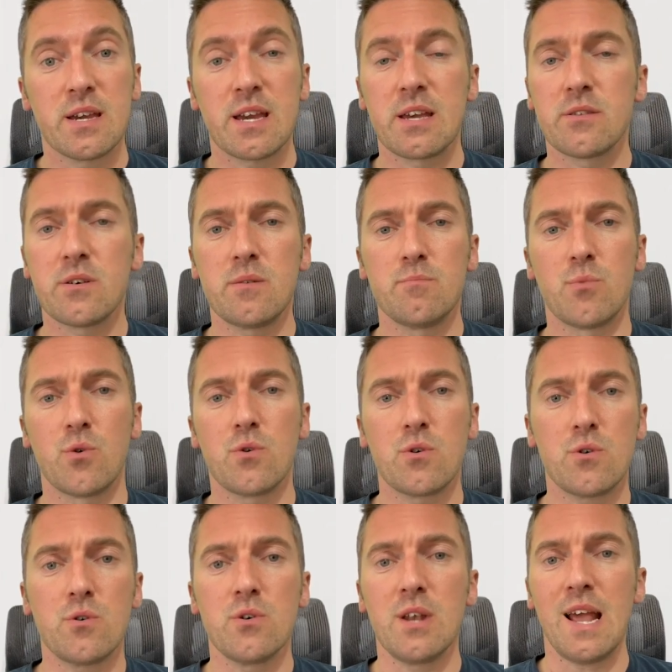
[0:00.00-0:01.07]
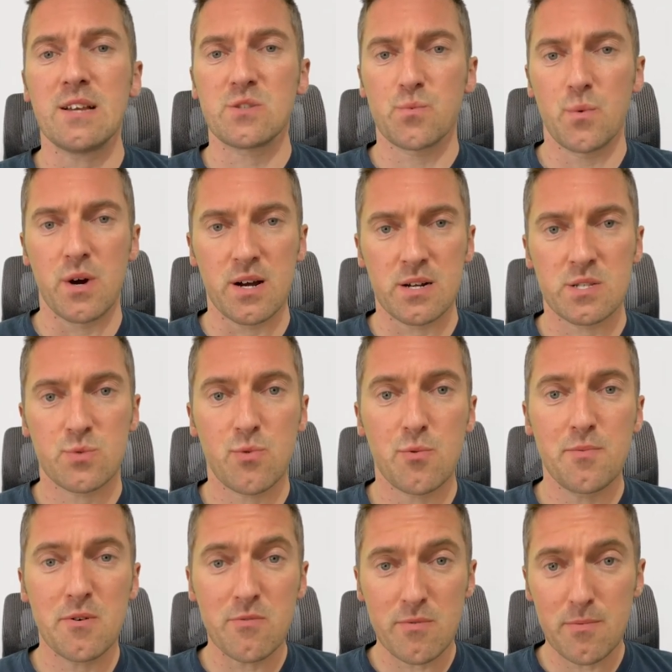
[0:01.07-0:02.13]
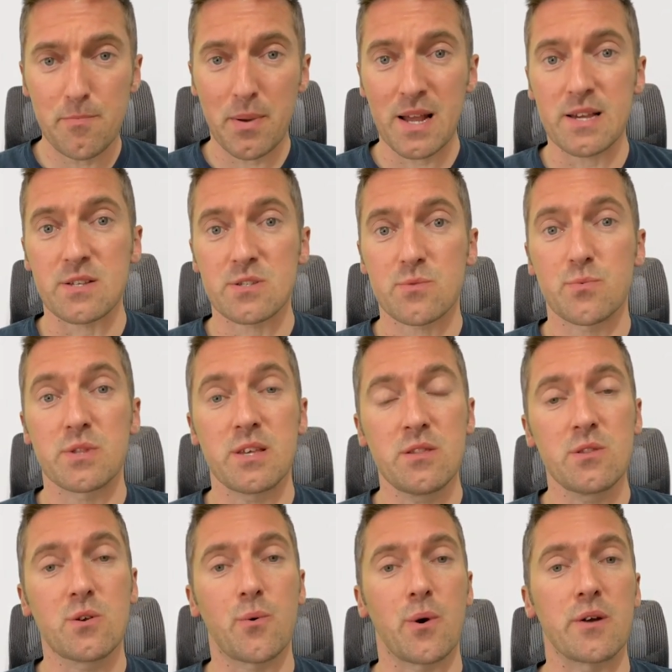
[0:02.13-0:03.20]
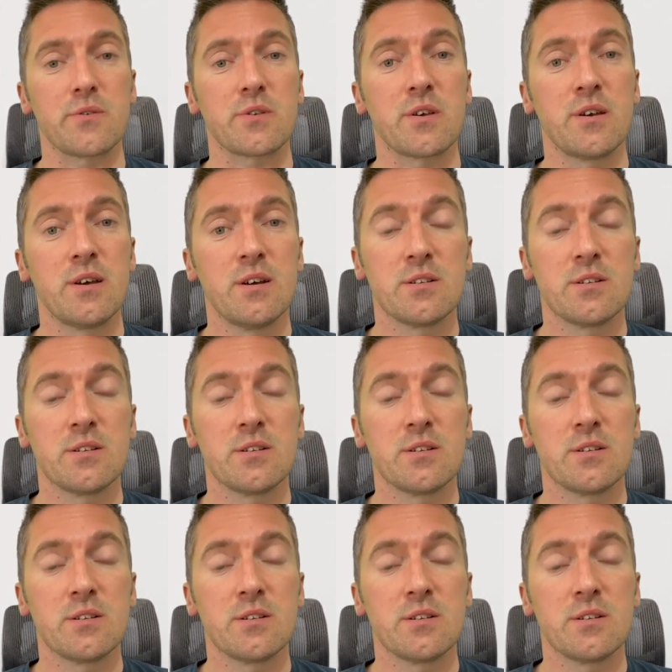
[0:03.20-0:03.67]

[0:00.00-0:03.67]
either more or less words will be replaced within the quote